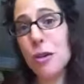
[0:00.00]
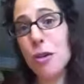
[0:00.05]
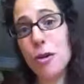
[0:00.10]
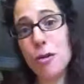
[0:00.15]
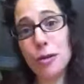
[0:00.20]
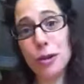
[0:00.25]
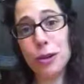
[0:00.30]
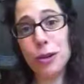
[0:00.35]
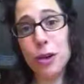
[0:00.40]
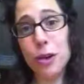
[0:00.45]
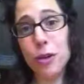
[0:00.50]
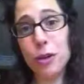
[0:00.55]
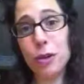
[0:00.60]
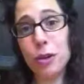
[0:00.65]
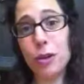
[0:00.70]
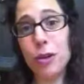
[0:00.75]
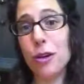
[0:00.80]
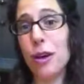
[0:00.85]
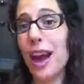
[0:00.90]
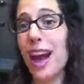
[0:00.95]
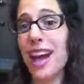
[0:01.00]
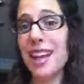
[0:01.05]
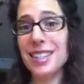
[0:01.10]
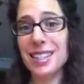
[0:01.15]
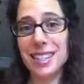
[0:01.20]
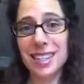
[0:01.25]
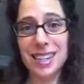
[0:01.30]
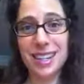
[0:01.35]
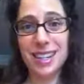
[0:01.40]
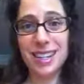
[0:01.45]
over and over, or
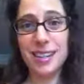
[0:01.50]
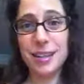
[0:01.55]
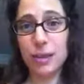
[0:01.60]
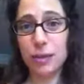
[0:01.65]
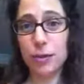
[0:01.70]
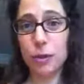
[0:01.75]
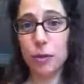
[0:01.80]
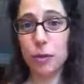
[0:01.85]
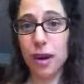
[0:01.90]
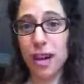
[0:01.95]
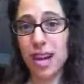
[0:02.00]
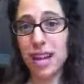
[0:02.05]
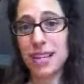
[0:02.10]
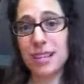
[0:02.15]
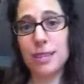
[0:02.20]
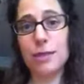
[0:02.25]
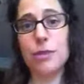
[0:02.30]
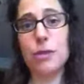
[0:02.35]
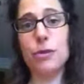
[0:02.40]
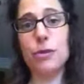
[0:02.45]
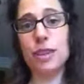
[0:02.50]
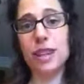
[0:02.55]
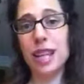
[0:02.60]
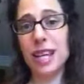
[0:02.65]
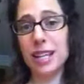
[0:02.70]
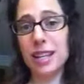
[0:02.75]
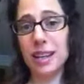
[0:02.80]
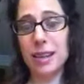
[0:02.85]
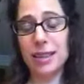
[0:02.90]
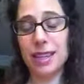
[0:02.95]
ask it in different ways if you feel
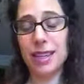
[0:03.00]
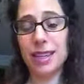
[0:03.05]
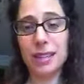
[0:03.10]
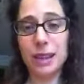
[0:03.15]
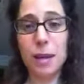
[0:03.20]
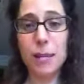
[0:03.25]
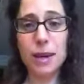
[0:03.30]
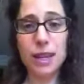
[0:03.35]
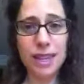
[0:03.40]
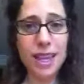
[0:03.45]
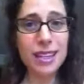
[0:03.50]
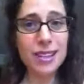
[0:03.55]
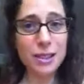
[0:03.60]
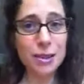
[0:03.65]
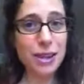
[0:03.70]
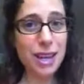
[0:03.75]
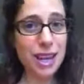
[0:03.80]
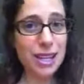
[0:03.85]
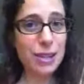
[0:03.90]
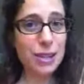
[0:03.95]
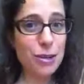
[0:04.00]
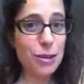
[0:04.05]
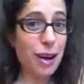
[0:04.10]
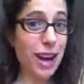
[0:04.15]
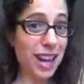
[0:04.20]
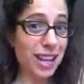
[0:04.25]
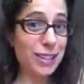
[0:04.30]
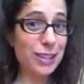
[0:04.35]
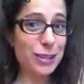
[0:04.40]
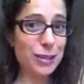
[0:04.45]
like nothing's coming. That's okay too. I
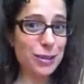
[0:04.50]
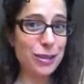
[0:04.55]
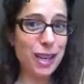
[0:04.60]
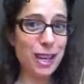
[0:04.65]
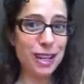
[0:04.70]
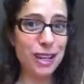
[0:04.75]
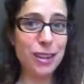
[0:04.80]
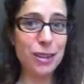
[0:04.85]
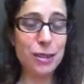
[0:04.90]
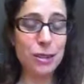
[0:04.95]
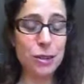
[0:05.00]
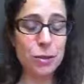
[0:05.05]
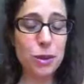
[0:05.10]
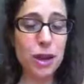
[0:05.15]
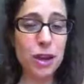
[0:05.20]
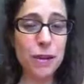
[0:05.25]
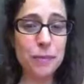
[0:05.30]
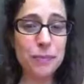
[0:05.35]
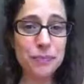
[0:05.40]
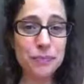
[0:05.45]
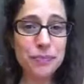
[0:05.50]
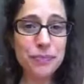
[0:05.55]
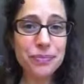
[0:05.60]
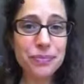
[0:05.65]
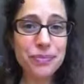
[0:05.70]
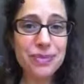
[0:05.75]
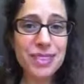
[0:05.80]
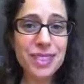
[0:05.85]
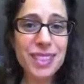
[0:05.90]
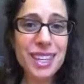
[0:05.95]
had to do that here as well.
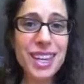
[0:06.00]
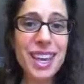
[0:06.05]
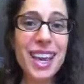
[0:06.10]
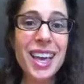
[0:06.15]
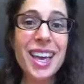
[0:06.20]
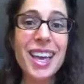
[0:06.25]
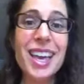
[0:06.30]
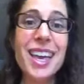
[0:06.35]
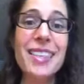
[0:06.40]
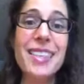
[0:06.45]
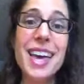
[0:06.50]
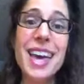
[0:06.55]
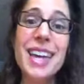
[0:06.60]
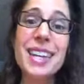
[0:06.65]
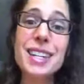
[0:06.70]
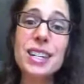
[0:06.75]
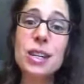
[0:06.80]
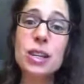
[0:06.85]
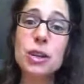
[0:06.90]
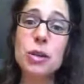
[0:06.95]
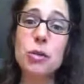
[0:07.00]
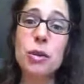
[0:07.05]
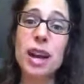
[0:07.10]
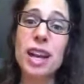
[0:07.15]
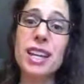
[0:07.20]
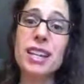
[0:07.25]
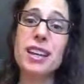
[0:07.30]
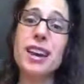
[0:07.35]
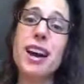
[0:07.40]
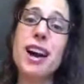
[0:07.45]
Then you
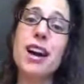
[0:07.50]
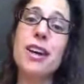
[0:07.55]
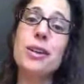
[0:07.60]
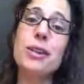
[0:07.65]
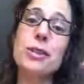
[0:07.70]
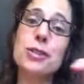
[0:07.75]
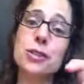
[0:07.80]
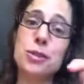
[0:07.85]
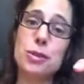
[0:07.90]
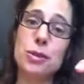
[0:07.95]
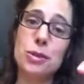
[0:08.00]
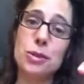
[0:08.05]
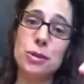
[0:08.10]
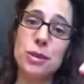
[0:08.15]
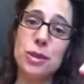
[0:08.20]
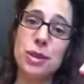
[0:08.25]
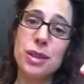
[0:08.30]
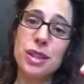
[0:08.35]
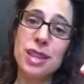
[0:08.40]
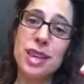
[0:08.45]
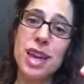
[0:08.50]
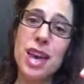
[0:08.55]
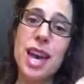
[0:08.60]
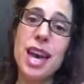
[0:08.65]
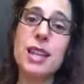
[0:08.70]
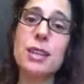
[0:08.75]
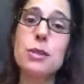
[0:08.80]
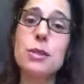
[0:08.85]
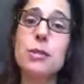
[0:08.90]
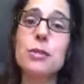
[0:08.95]
write heart truth,
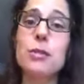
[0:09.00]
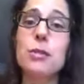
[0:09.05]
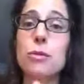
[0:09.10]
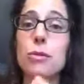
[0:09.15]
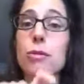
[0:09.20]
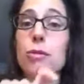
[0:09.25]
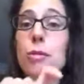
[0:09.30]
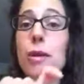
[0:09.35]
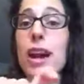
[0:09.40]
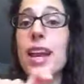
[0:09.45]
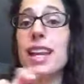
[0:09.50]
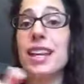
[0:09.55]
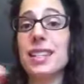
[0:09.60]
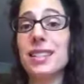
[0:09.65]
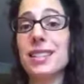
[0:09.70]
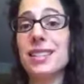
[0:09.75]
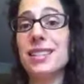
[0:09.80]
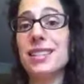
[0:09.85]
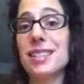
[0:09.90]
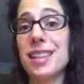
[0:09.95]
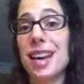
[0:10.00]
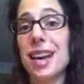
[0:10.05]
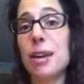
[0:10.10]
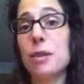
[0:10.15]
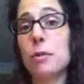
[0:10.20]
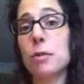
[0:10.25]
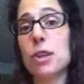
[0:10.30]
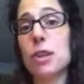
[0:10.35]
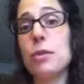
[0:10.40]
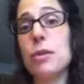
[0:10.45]
and you write
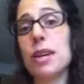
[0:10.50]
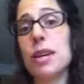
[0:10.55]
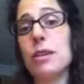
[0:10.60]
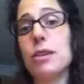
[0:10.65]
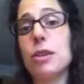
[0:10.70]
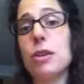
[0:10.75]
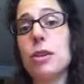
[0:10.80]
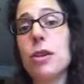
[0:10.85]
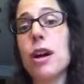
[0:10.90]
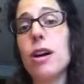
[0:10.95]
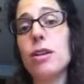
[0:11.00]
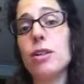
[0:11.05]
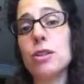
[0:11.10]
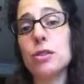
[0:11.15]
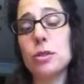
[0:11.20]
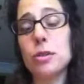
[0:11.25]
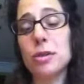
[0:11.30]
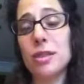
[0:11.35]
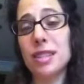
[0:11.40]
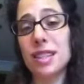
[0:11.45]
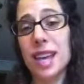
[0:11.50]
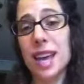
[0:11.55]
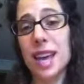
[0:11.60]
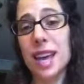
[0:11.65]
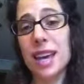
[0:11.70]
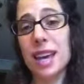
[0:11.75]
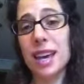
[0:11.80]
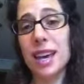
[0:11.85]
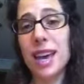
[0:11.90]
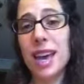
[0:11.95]
down what you hear your heart truth
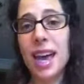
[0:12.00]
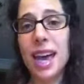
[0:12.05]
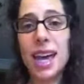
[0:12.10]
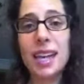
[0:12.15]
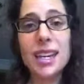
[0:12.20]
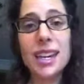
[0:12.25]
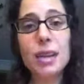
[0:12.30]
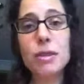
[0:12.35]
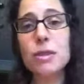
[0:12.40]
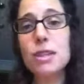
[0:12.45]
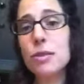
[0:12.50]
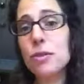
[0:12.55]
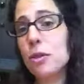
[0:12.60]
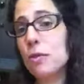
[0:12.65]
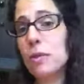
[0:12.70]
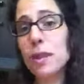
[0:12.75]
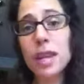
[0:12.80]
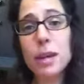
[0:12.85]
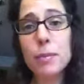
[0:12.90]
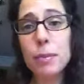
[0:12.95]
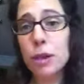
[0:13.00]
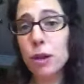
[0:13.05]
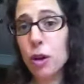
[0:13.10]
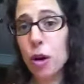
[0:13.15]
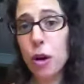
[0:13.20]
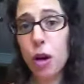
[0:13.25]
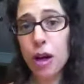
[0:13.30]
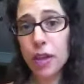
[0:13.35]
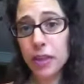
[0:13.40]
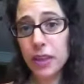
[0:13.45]
saying. And now different people
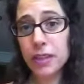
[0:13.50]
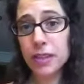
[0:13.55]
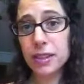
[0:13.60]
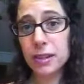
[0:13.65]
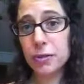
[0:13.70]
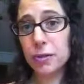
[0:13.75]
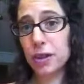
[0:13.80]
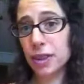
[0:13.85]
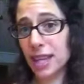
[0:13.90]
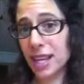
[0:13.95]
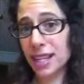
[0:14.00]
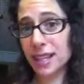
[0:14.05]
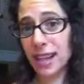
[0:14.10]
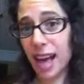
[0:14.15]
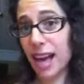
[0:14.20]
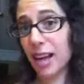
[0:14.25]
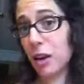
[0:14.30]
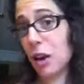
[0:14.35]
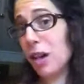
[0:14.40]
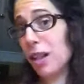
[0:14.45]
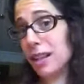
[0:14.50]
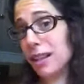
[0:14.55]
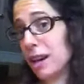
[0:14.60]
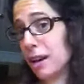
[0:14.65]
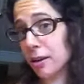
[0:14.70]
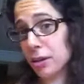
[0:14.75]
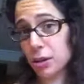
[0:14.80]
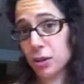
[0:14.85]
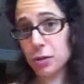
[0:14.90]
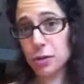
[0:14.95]
call this different things. I call it
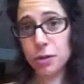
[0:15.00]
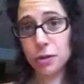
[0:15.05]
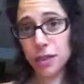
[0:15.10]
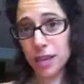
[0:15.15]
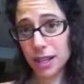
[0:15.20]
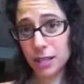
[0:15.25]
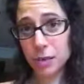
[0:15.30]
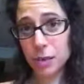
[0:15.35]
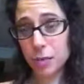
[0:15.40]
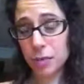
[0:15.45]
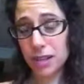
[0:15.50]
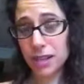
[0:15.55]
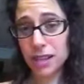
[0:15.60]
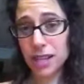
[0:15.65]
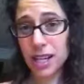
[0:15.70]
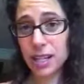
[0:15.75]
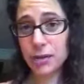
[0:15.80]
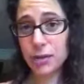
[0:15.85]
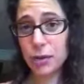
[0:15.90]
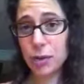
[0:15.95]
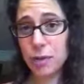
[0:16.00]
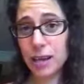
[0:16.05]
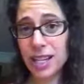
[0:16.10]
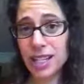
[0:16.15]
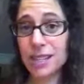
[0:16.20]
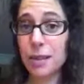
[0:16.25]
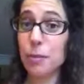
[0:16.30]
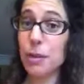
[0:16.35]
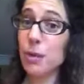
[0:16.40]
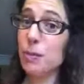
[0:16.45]
heart truth. That's what resonates for me.
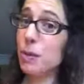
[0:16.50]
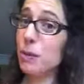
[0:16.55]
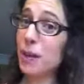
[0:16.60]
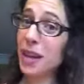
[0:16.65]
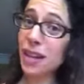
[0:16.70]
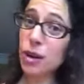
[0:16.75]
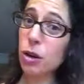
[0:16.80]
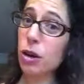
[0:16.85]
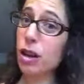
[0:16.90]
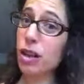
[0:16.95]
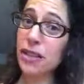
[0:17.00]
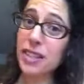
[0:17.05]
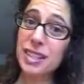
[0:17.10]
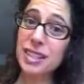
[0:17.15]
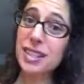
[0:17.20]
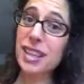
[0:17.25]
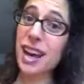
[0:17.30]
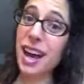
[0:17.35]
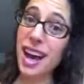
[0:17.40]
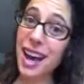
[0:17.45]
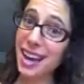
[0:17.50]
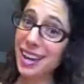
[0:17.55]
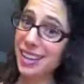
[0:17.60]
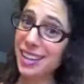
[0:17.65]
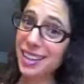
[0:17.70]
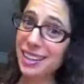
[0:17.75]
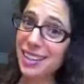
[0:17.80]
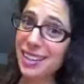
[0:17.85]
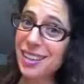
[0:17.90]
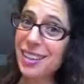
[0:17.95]
Some people might call this
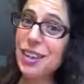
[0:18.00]
God